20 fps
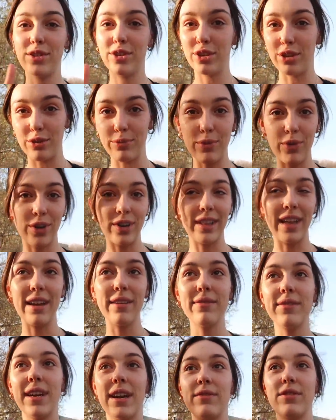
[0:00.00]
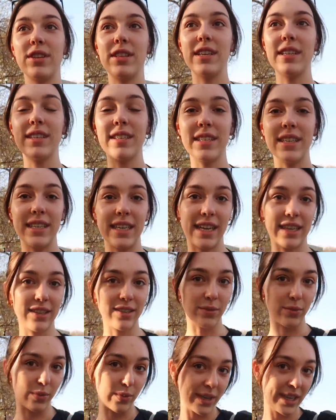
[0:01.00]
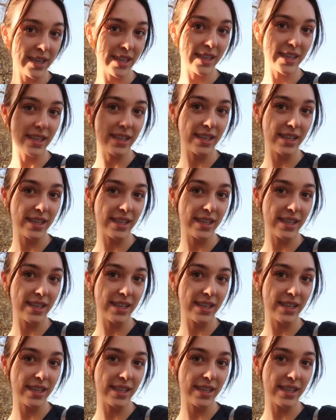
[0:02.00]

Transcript: Two more left after this next week.